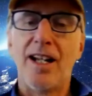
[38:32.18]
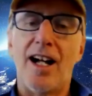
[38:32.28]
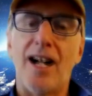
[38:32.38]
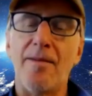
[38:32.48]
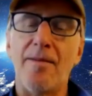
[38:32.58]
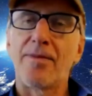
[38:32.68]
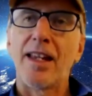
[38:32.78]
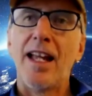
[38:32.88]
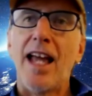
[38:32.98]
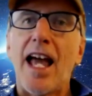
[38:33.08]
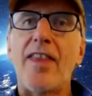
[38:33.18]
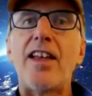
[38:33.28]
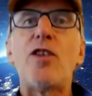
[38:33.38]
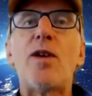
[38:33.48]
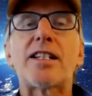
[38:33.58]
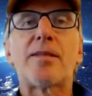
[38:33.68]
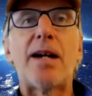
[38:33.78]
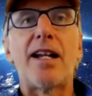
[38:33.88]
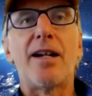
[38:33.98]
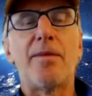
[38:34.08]
Um, and then you asked
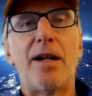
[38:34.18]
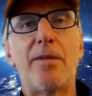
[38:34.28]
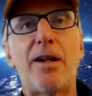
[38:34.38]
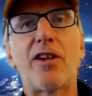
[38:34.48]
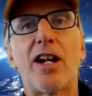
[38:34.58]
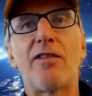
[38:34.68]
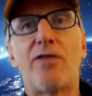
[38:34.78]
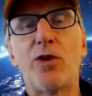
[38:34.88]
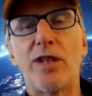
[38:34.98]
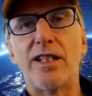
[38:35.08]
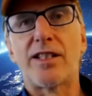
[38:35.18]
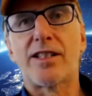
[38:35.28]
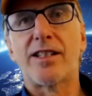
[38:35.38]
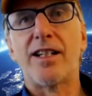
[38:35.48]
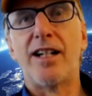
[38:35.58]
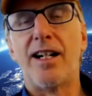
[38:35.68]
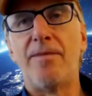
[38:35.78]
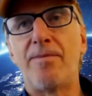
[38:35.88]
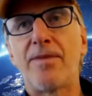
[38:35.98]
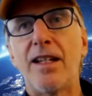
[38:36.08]
about uh, appearing on Fool Us.
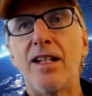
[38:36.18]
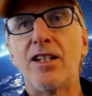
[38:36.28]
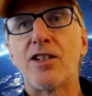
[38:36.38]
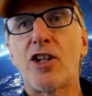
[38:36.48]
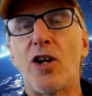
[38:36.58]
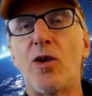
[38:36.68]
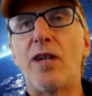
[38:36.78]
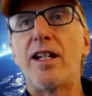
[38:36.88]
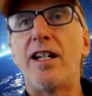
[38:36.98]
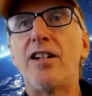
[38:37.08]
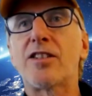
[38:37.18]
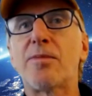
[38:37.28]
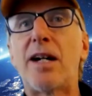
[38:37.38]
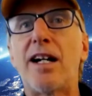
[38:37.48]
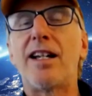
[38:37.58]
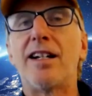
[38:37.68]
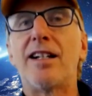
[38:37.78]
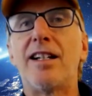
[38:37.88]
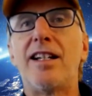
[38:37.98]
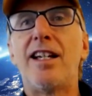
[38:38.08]
Um, so here's my
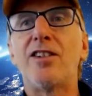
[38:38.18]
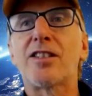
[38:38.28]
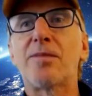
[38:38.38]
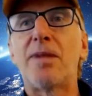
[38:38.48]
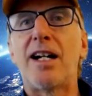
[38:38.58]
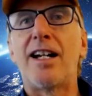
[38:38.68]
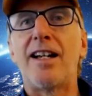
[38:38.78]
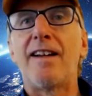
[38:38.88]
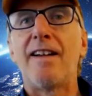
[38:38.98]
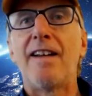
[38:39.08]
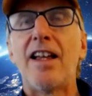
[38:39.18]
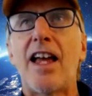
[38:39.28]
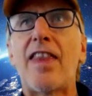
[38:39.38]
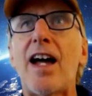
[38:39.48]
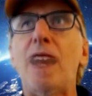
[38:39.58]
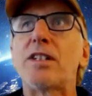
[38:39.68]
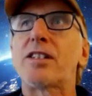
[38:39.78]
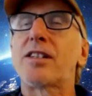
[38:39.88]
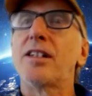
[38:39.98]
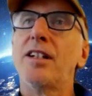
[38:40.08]
here's my and that
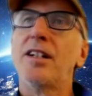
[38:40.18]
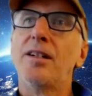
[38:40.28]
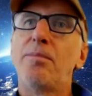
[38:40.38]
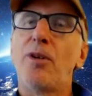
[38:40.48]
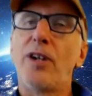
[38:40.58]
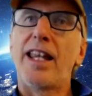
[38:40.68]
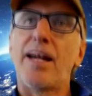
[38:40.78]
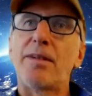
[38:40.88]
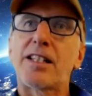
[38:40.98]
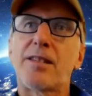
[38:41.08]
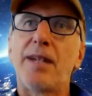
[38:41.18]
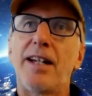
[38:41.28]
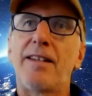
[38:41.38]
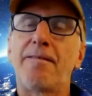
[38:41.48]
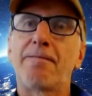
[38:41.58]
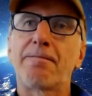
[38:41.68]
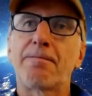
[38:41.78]
was boy that must have been